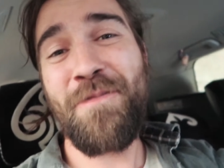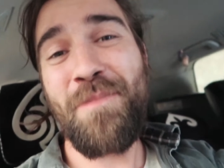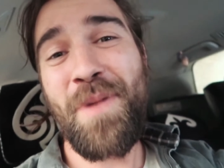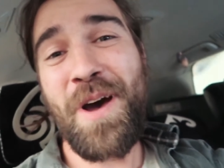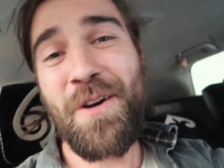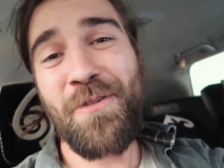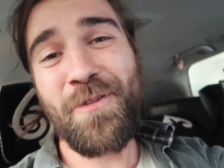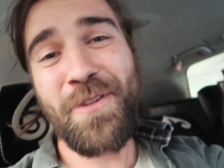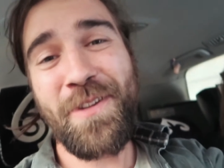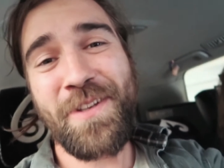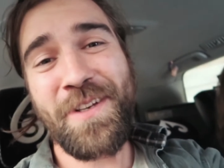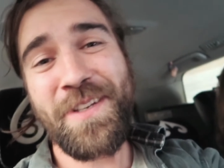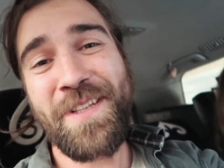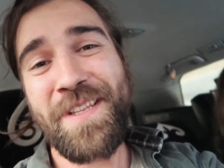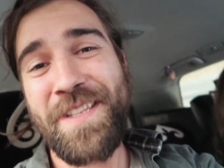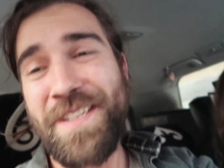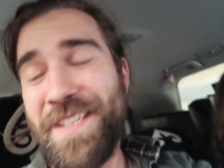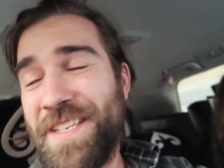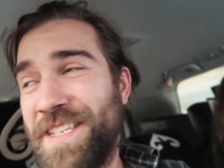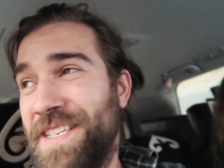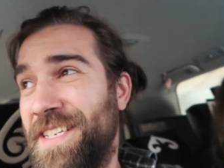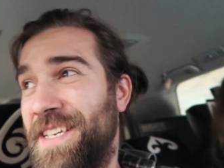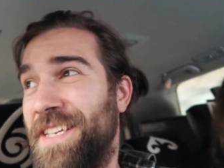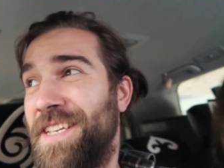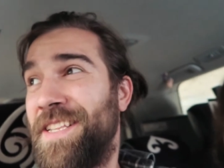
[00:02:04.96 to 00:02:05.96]
of
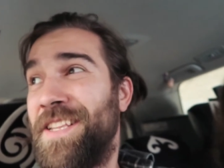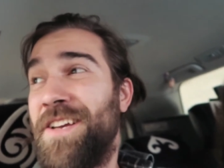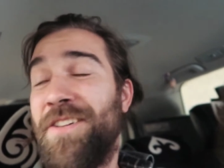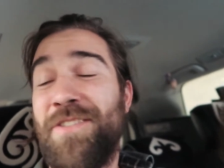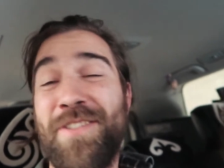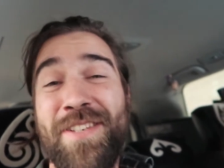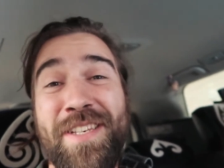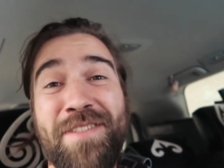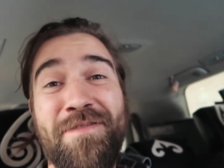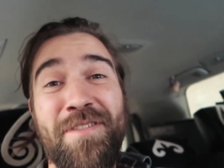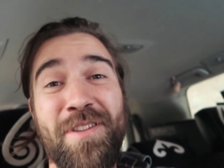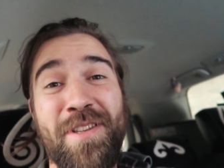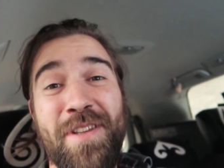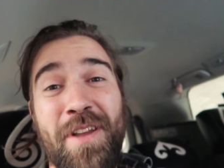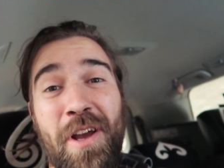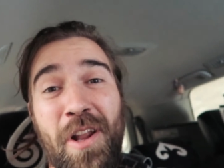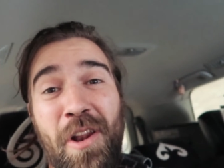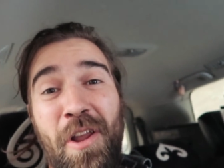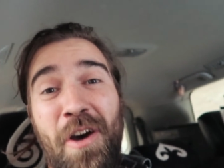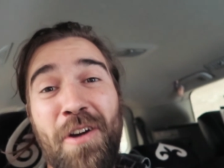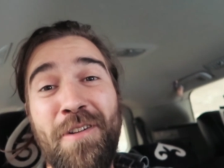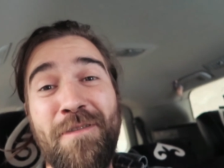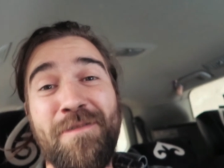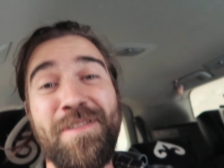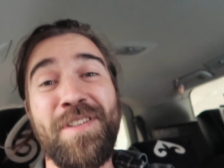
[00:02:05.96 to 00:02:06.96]
mountains. There's even
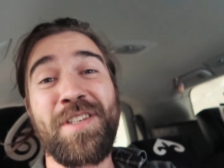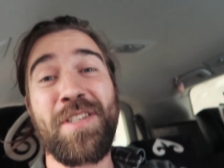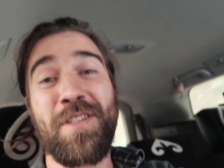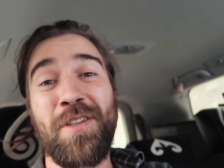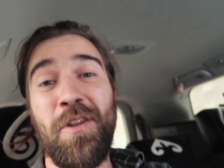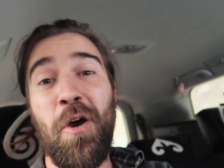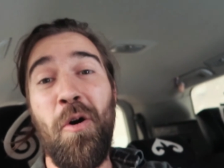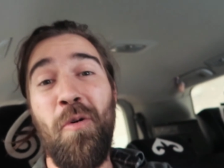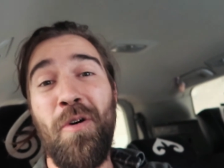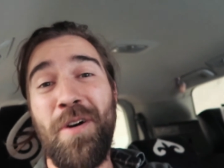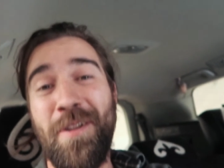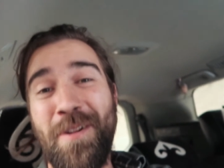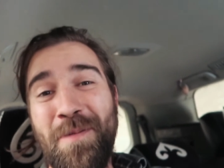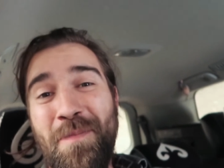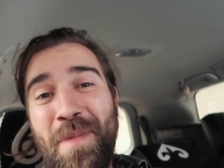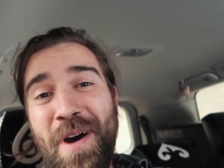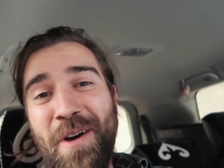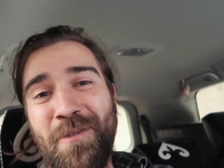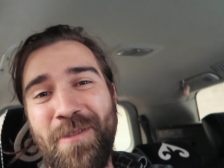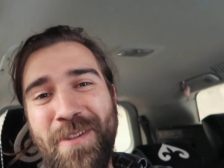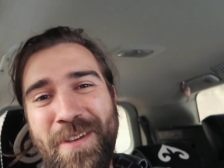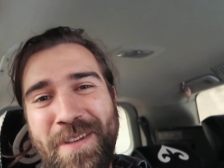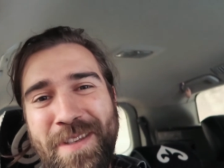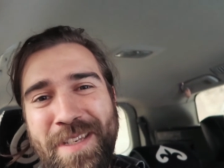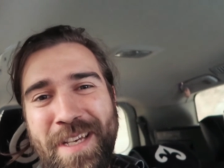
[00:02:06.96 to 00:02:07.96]
a lot of snow on the
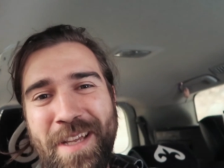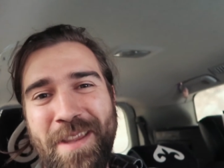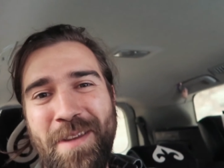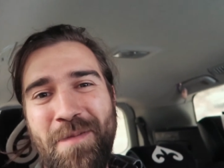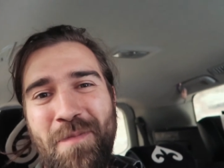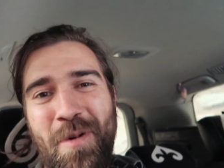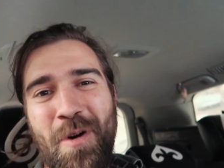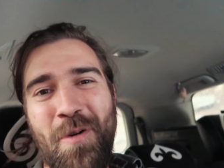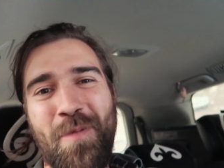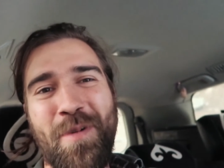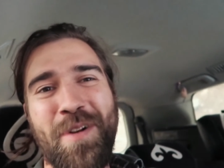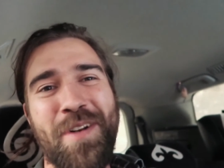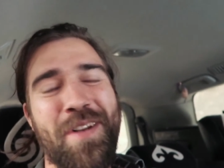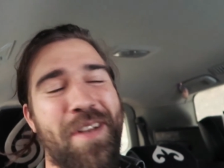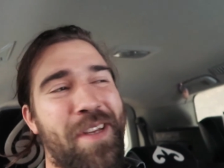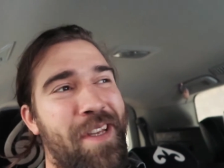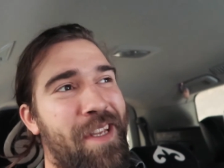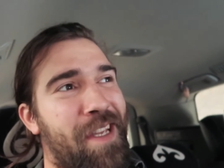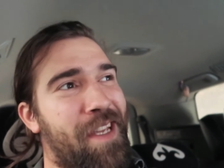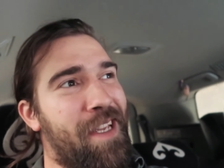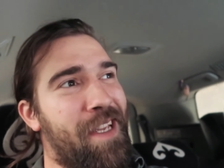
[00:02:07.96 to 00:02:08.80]
mountains at the moment.